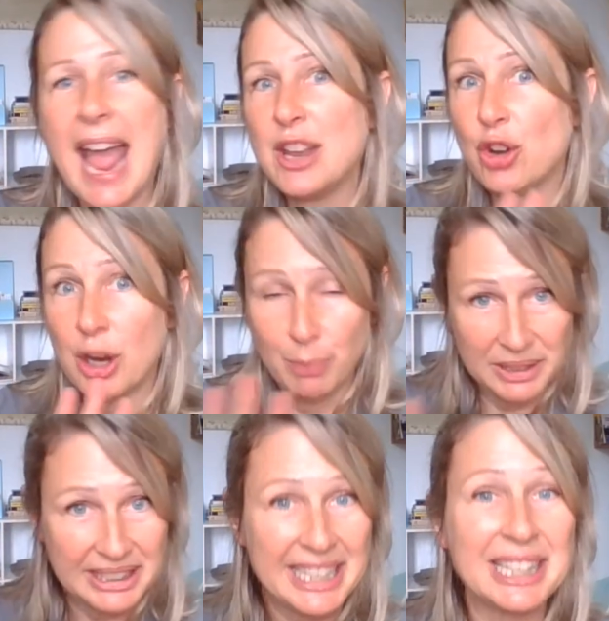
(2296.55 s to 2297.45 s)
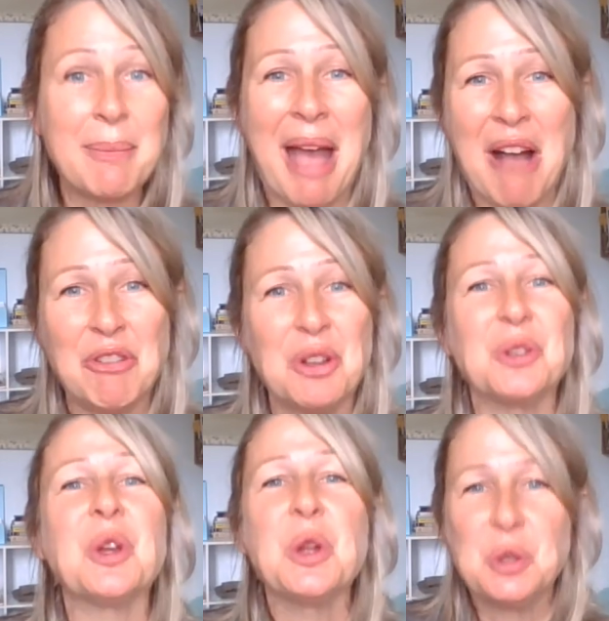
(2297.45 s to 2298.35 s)
and you're completely
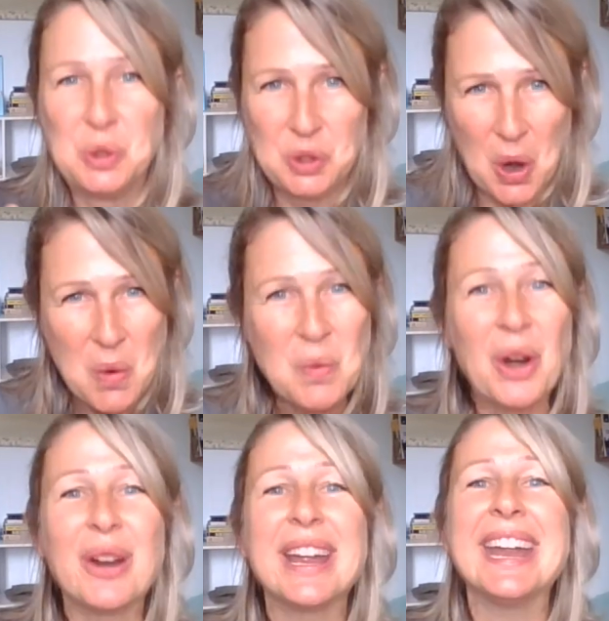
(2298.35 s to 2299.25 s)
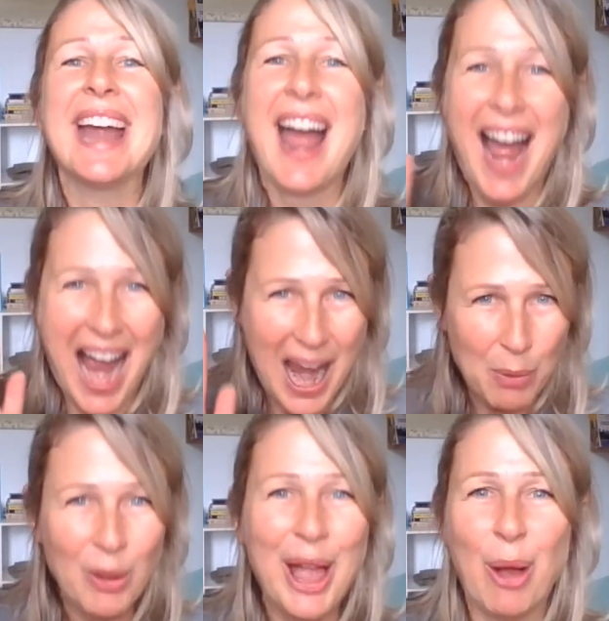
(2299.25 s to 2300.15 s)
baffled, don't worry, I
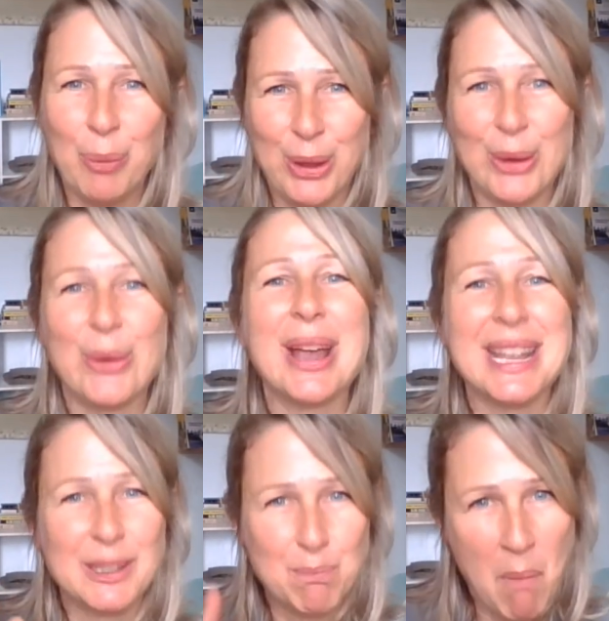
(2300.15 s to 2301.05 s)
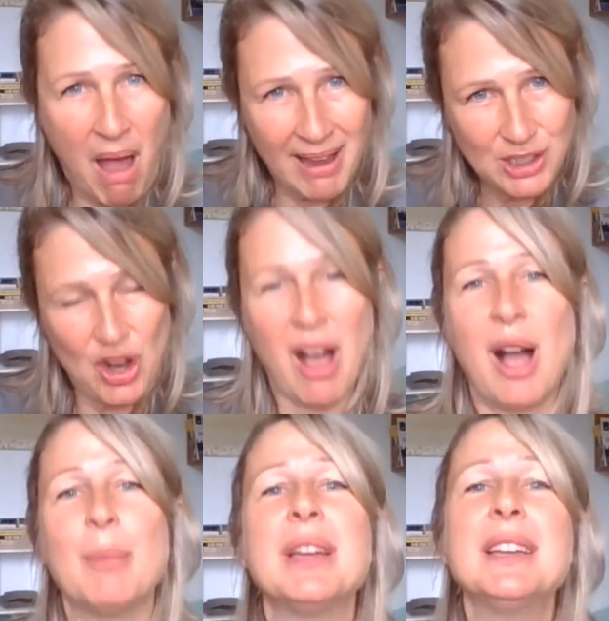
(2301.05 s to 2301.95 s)
will help you. It's my
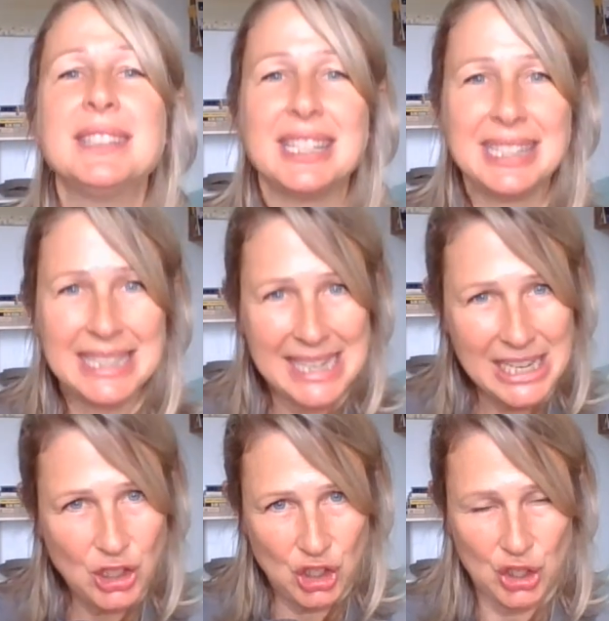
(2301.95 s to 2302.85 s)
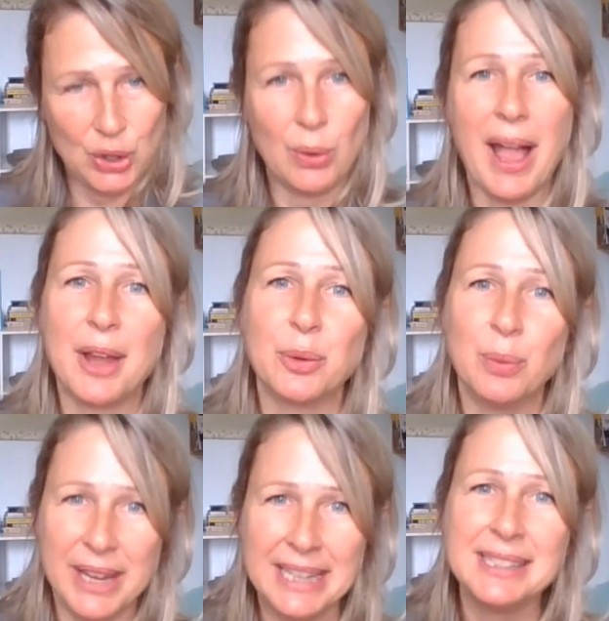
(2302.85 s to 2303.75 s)
job to teach you how to
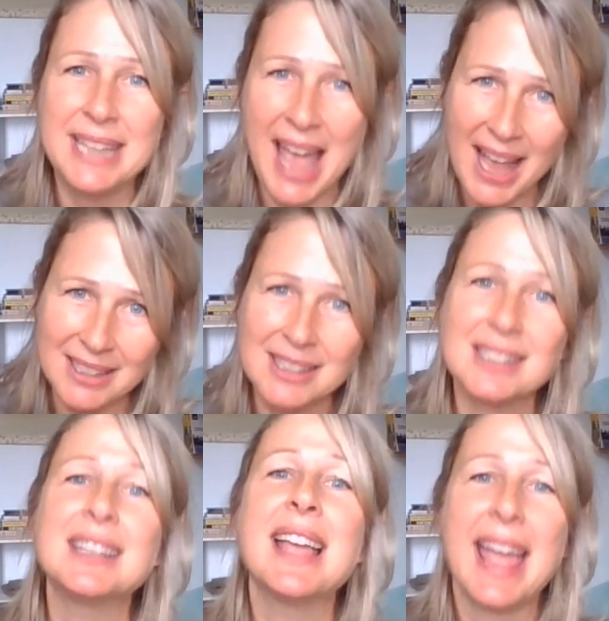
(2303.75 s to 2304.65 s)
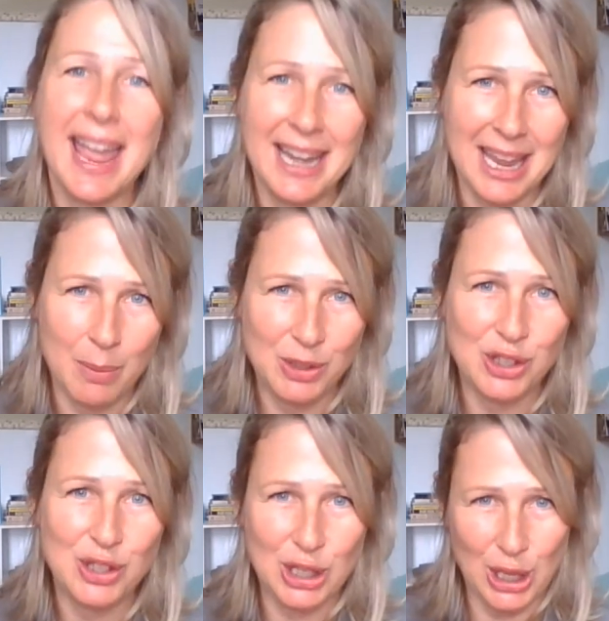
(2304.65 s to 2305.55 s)
read texts and
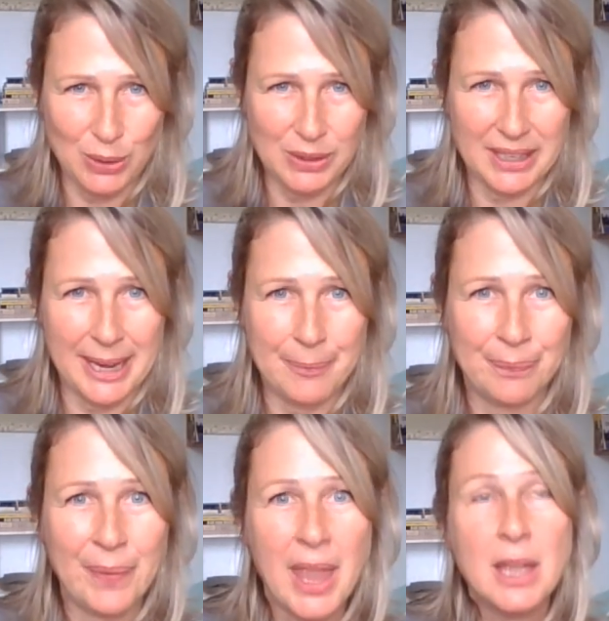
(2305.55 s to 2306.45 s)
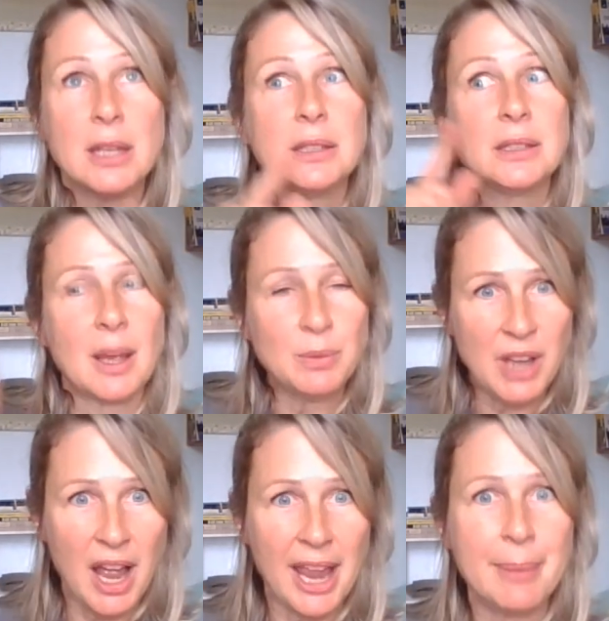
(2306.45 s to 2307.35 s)
images closely.
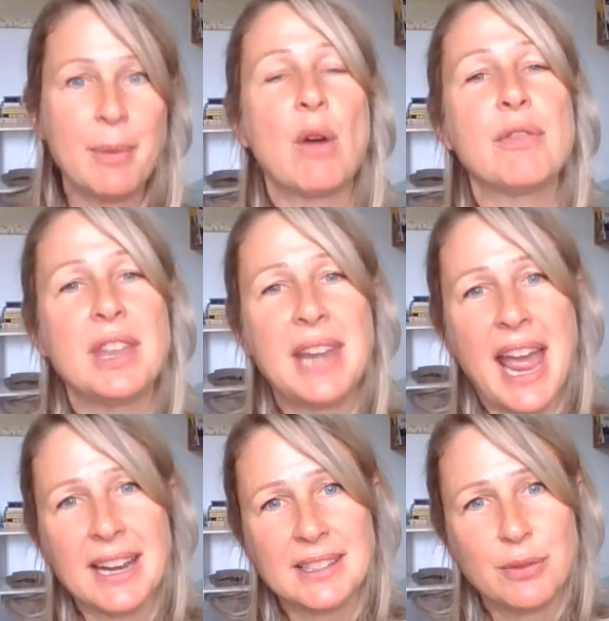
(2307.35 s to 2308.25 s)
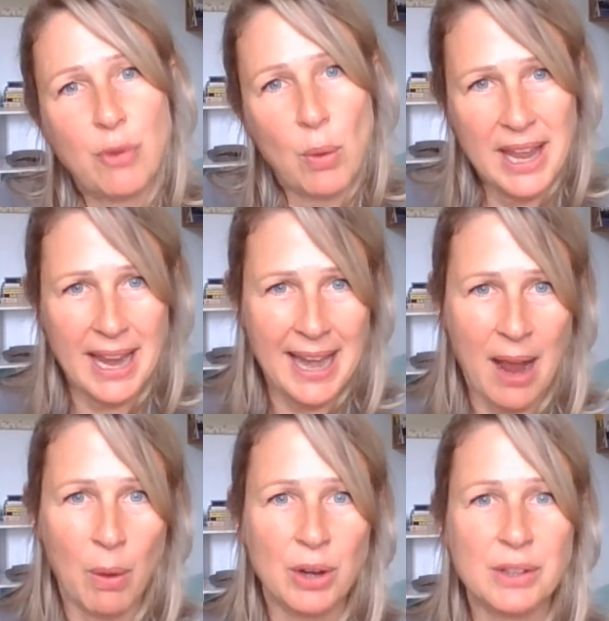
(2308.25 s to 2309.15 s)
Sometime over the next 48
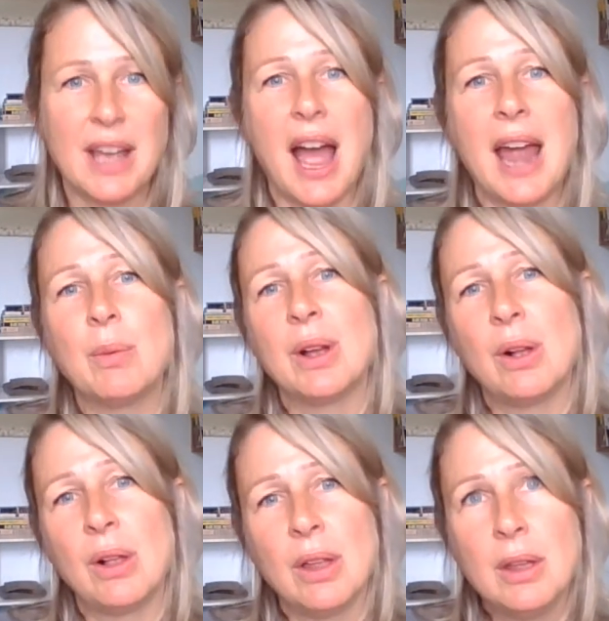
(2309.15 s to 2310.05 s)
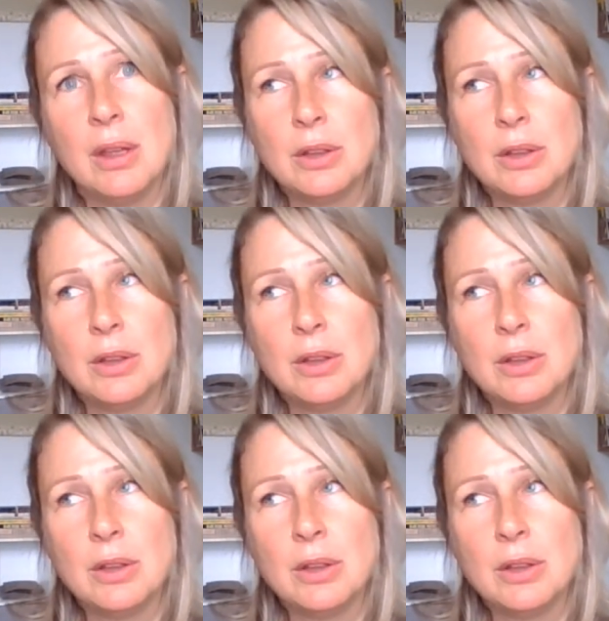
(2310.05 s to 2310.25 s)
hours, I will